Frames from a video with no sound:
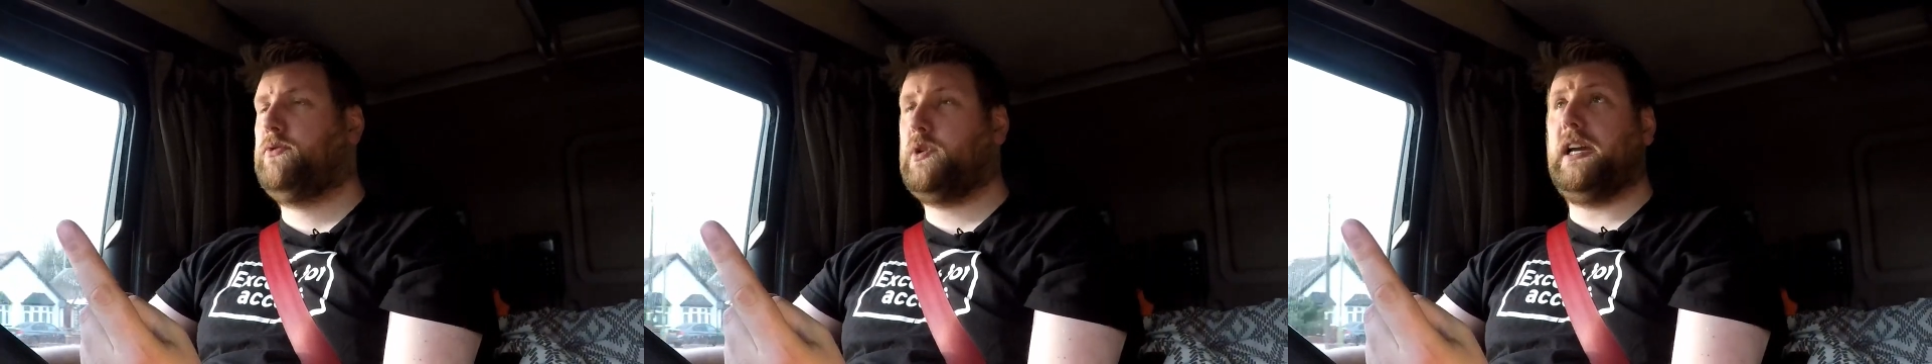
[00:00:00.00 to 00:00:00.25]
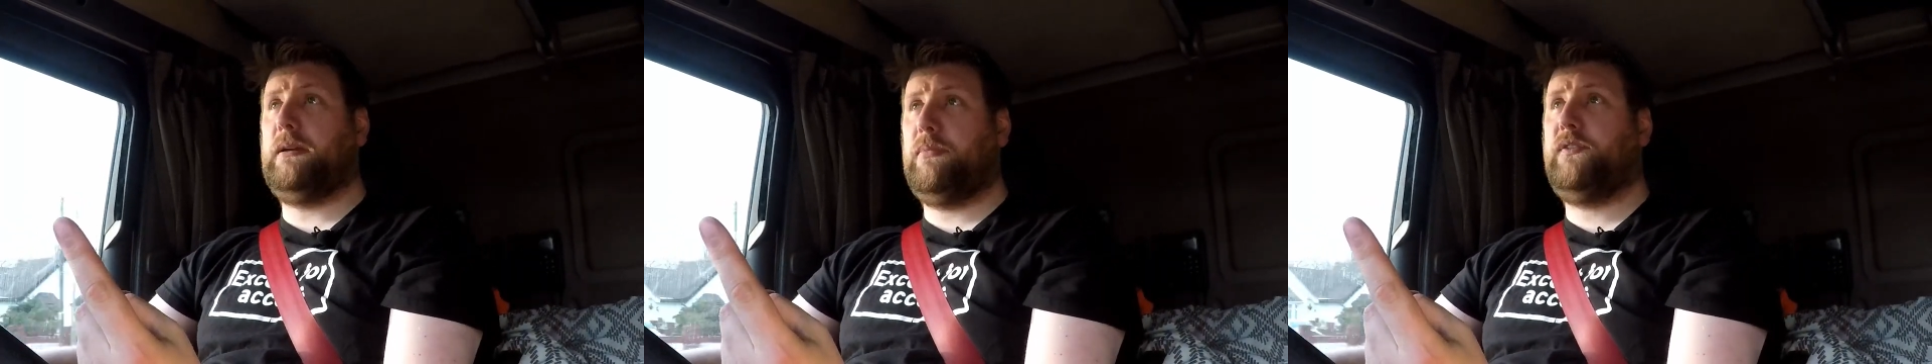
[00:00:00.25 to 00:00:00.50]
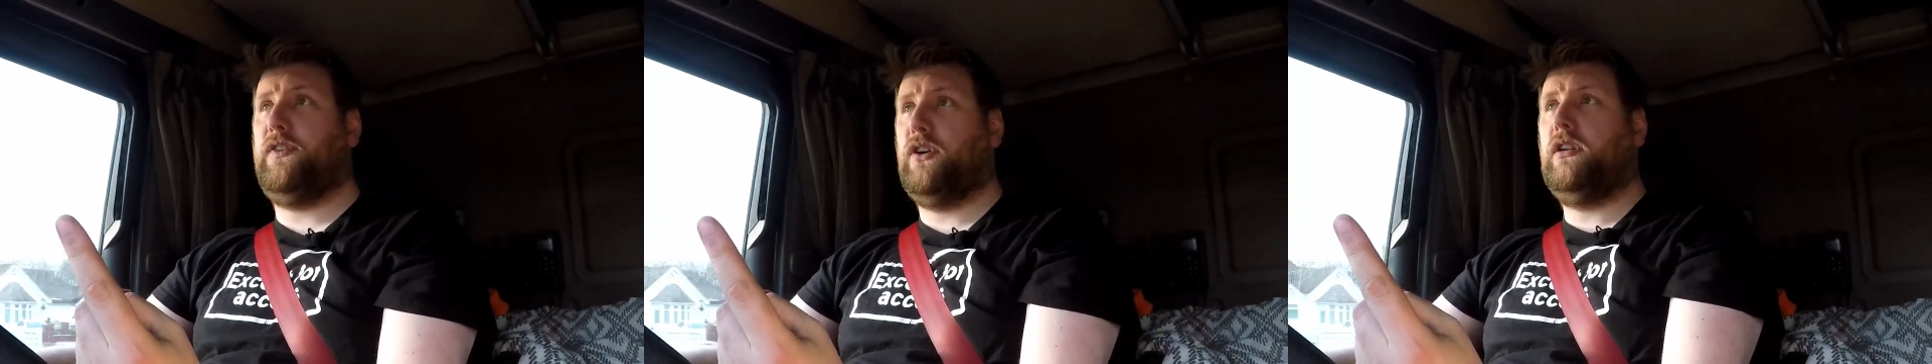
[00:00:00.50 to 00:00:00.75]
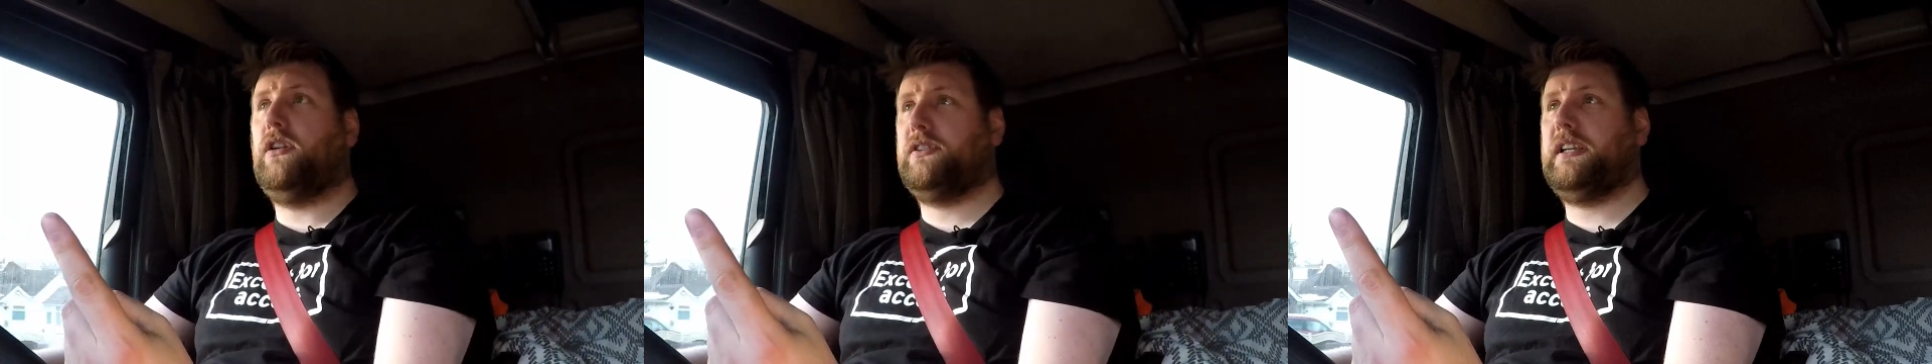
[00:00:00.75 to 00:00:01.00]
like
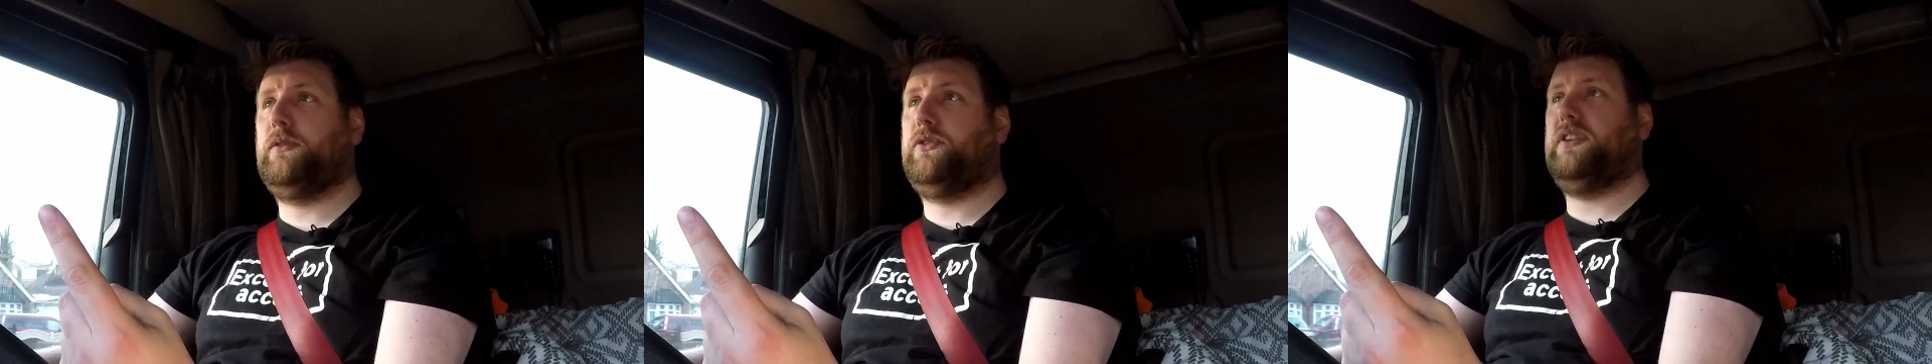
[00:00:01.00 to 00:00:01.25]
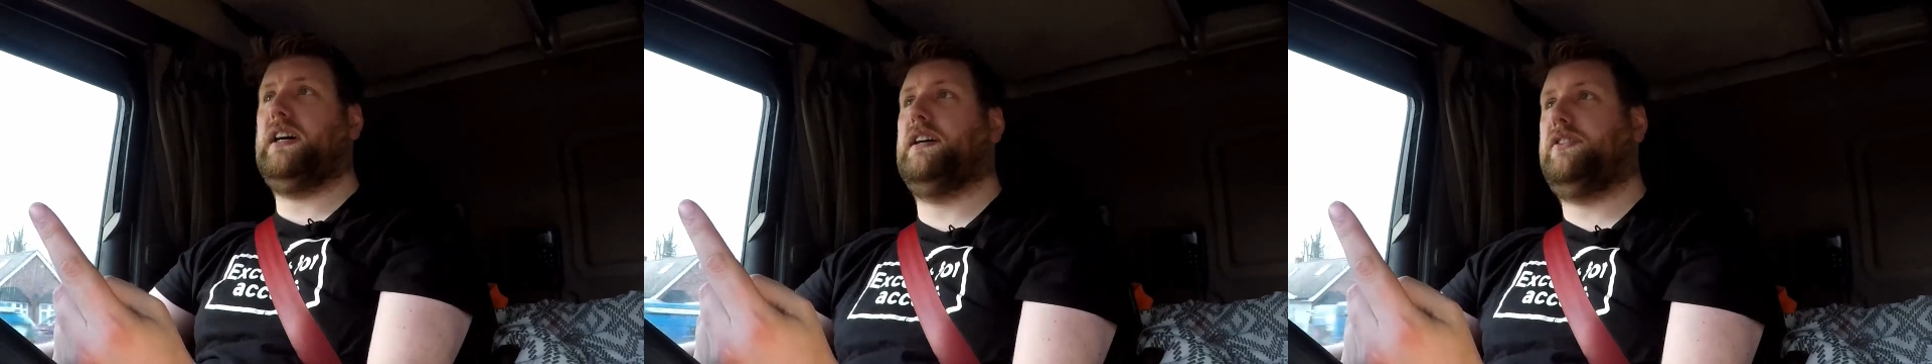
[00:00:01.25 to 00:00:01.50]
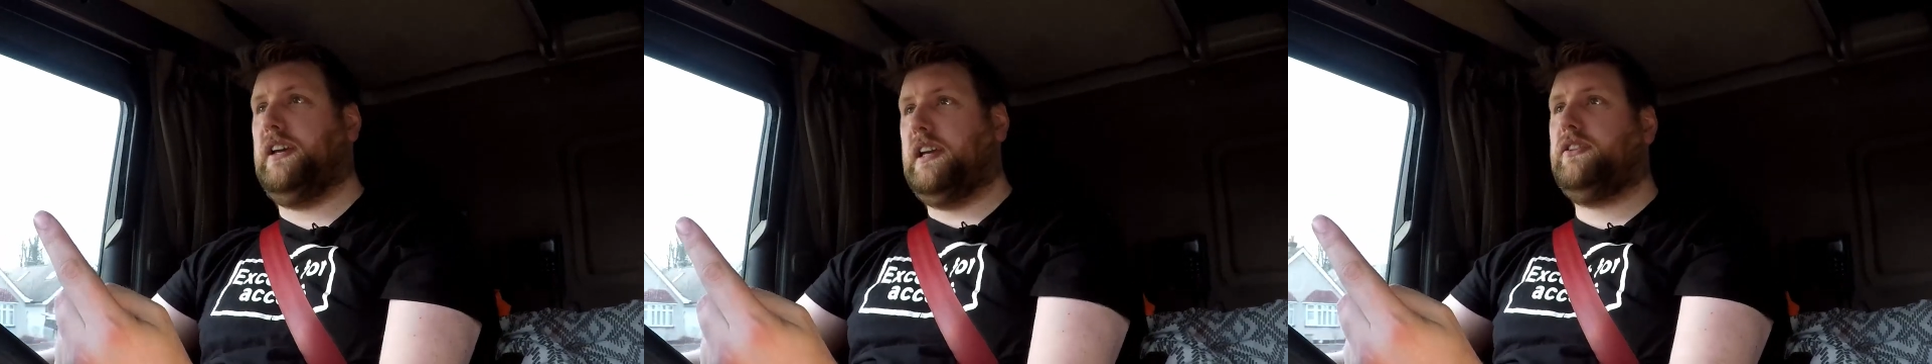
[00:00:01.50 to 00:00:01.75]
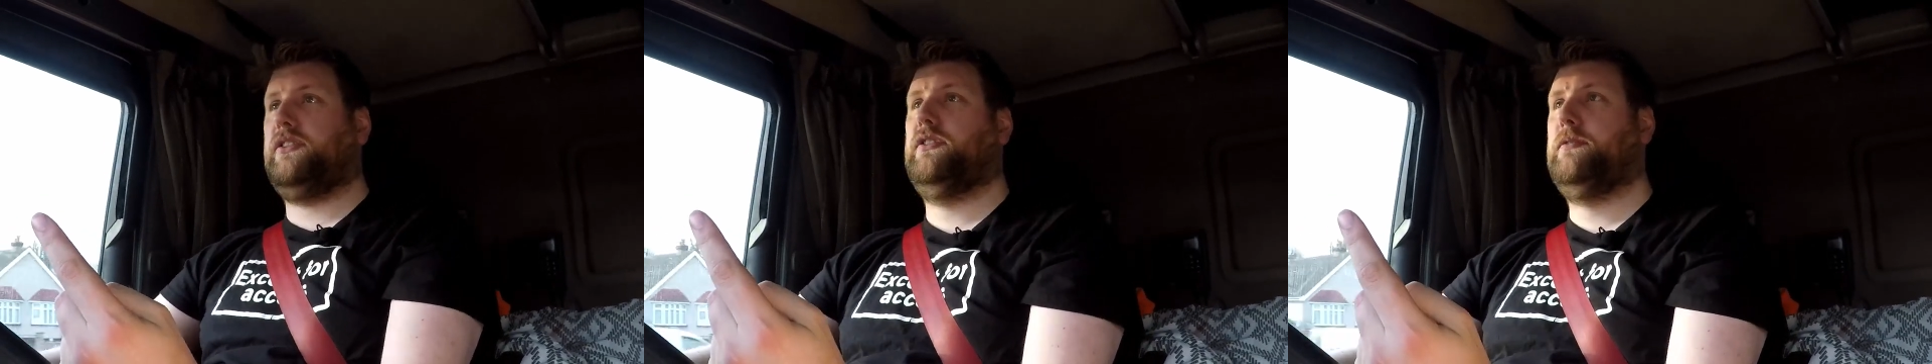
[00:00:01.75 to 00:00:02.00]
before lockdown started,